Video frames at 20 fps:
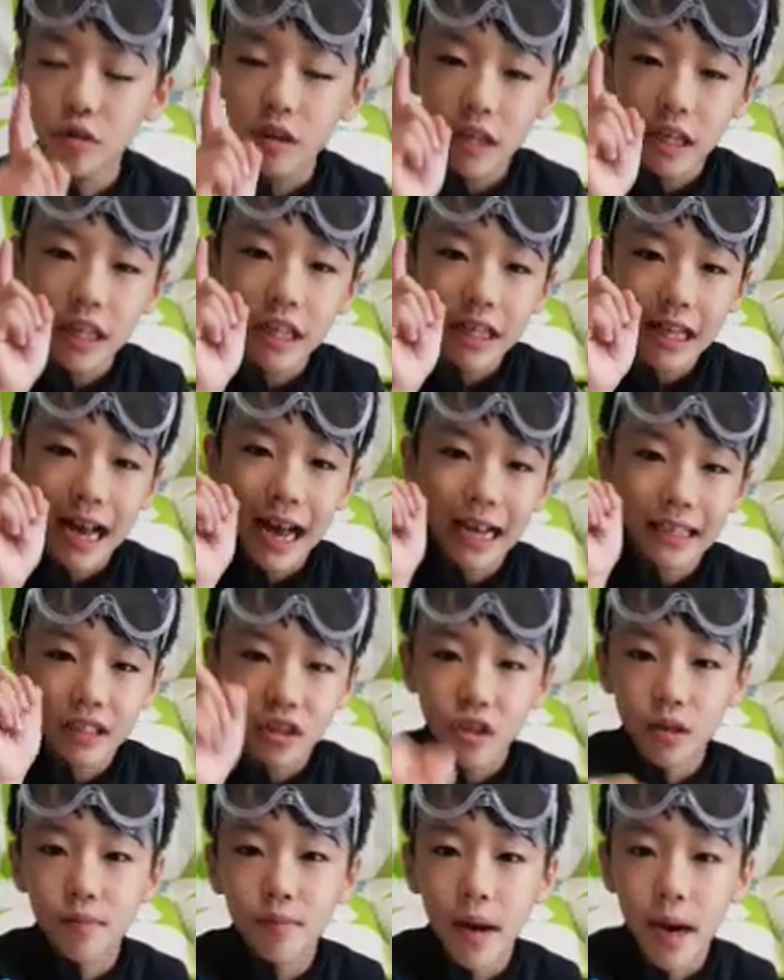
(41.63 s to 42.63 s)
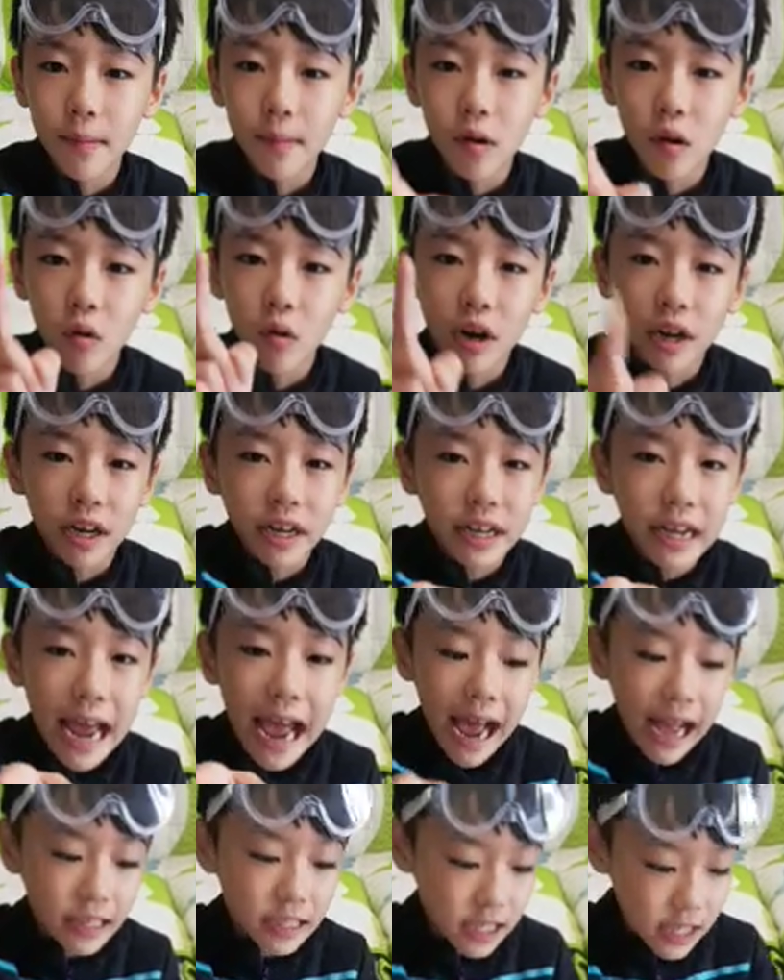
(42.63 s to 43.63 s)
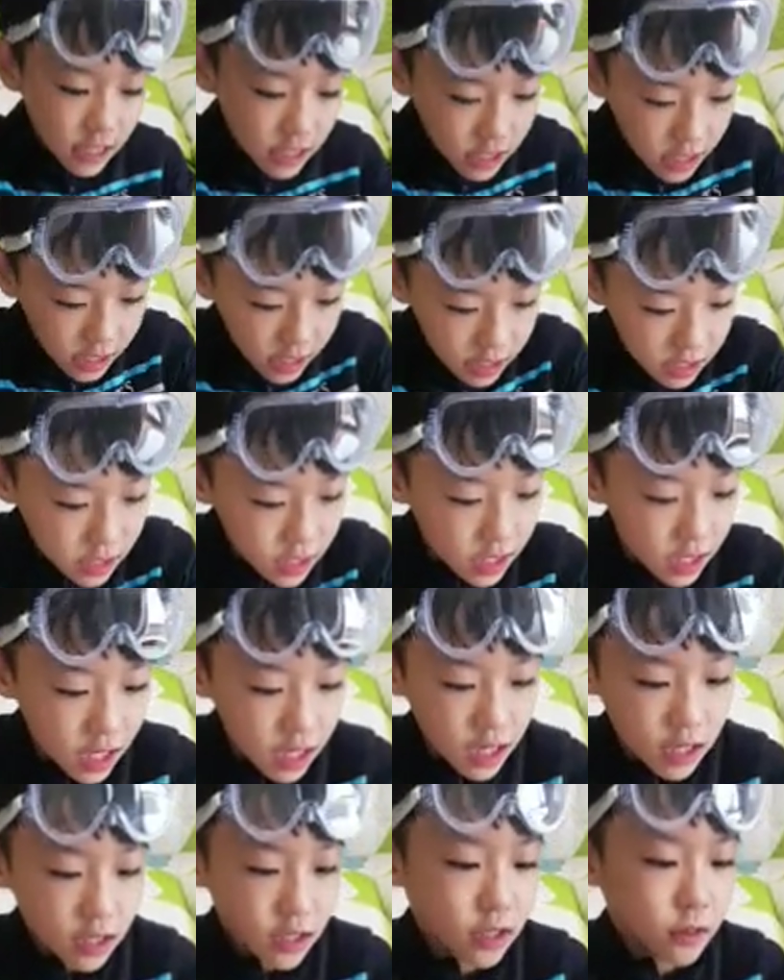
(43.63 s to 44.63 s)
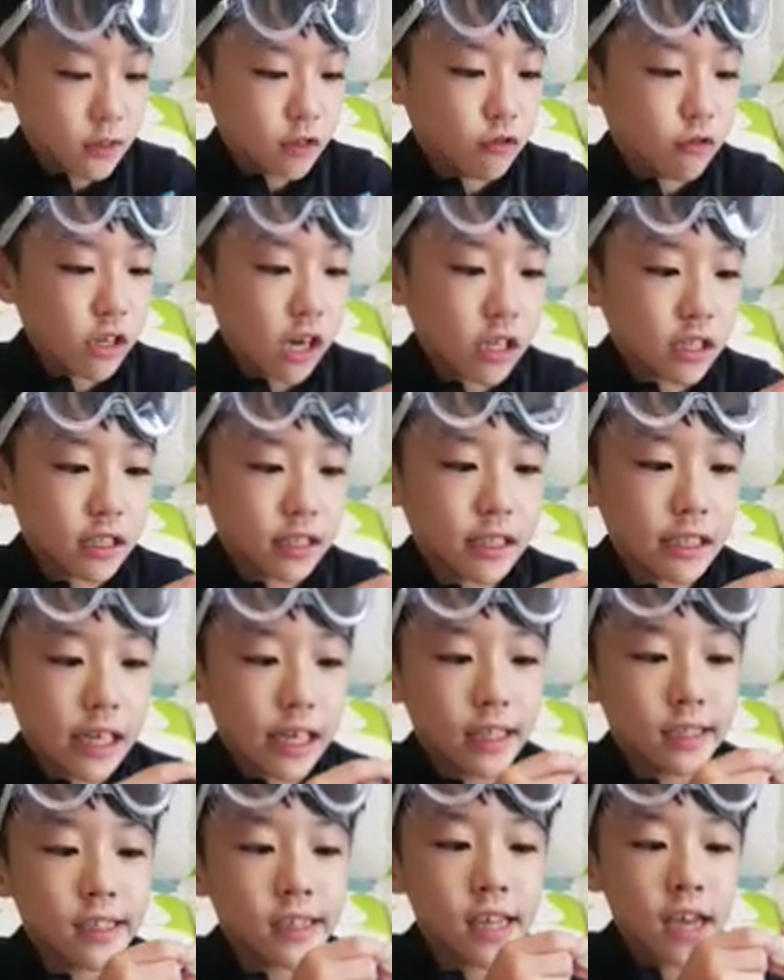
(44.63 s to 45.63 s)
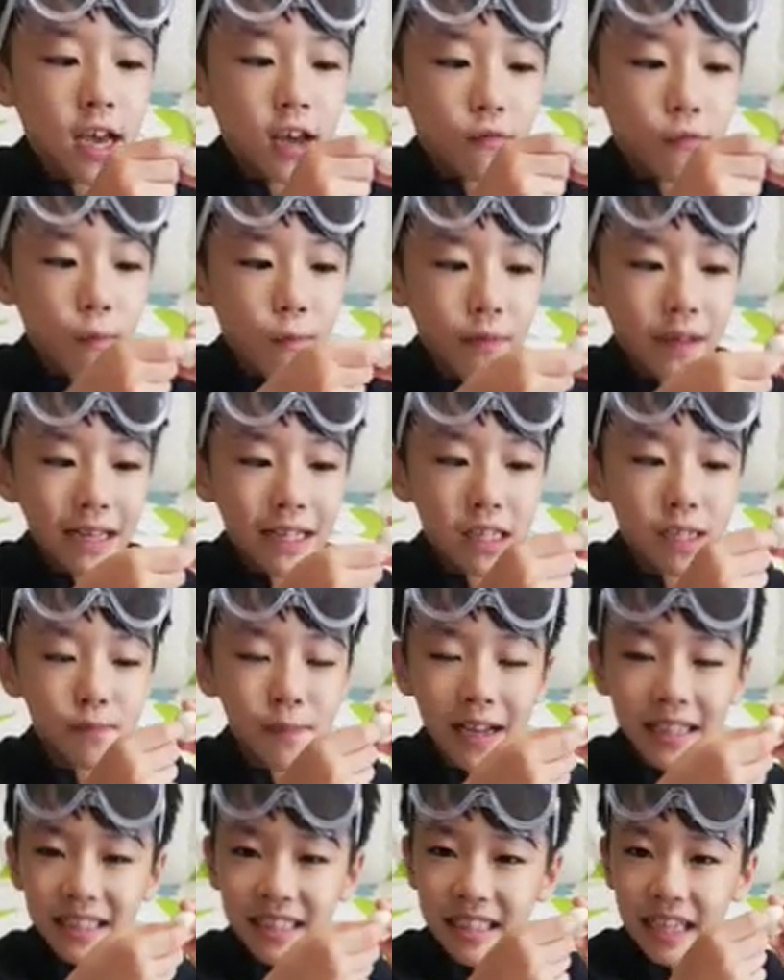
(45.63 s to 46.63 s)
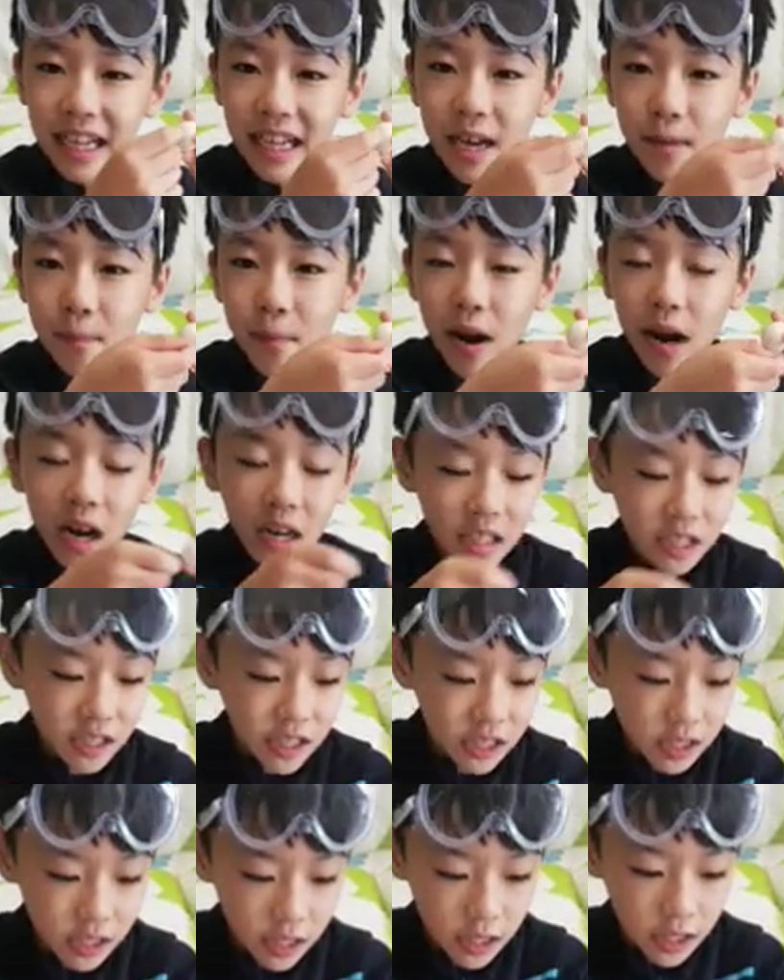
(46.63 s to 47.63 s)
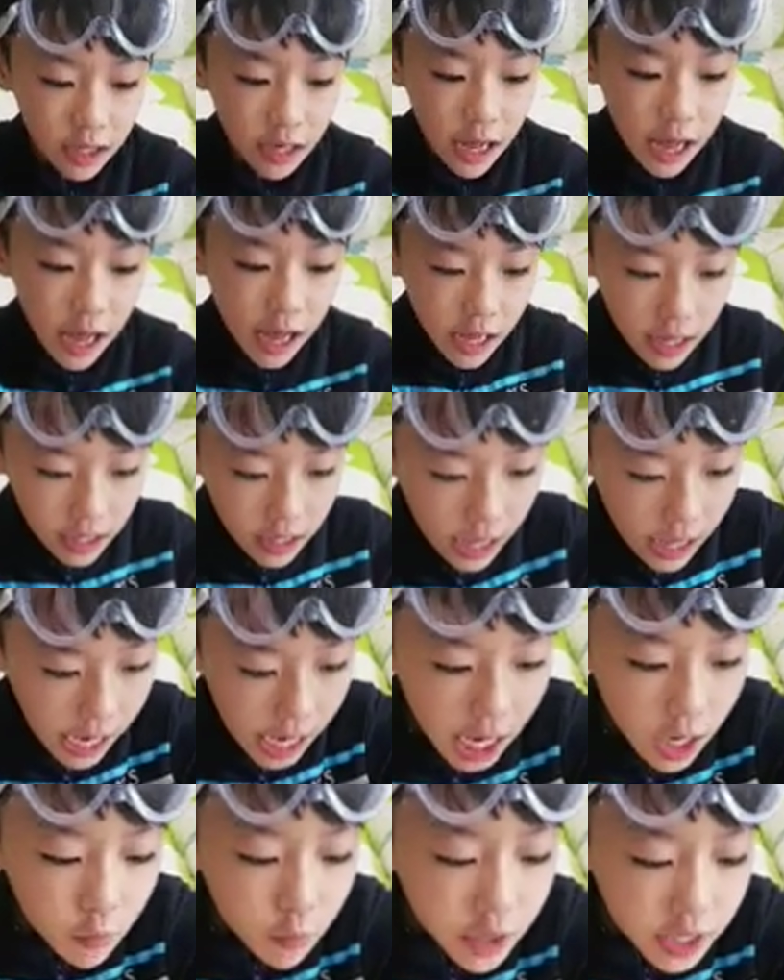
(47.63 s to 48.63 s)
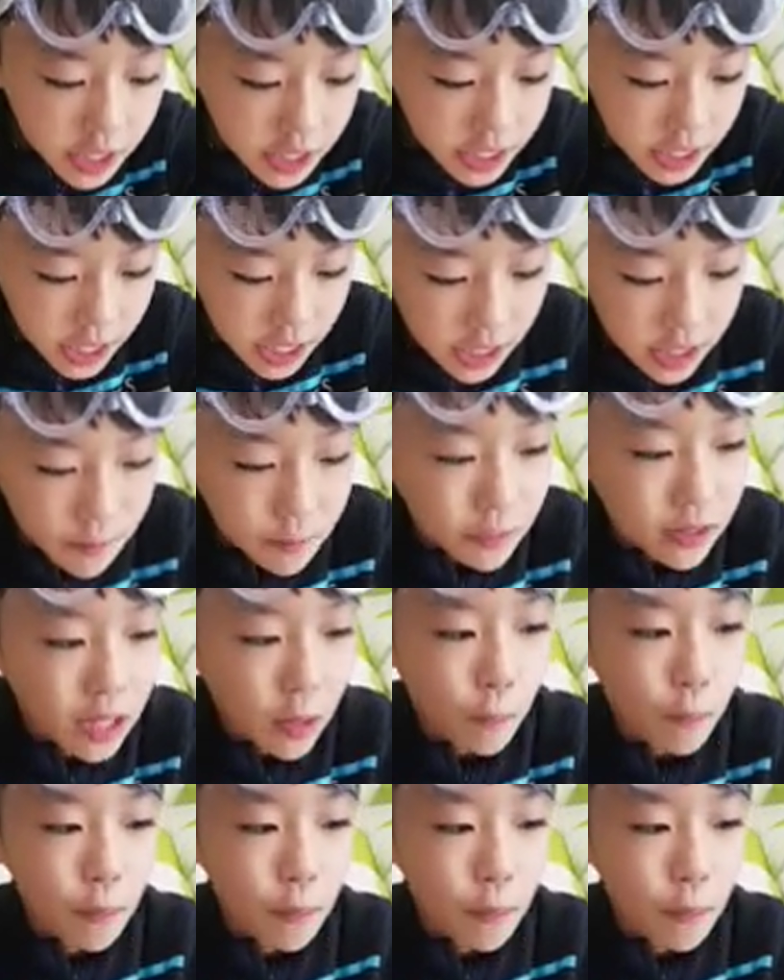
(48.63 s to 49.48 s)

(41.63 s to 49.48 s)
need to ask your mom or dad to cut the things from these plastic pots. And we need the